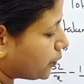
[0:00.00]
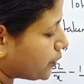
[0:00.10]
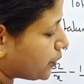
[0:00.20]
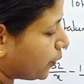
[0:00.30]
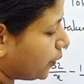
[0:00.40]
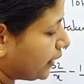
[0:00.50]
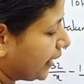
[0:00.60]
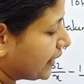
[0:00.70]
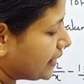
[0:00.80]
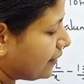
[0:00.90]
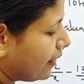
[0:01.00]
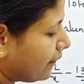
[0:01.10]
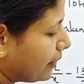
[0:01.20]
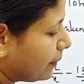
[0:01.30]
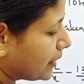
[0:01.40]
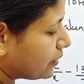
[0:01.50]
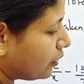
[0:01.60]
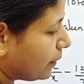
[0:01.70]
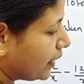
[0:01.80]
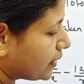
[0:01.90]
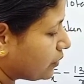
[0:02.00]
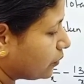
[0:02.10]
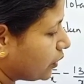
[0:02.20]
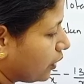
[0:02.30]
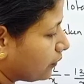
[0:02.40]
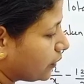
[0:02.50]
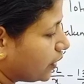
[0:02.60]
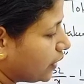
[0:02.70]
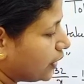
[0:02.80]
So negative 11 plus or minus root of,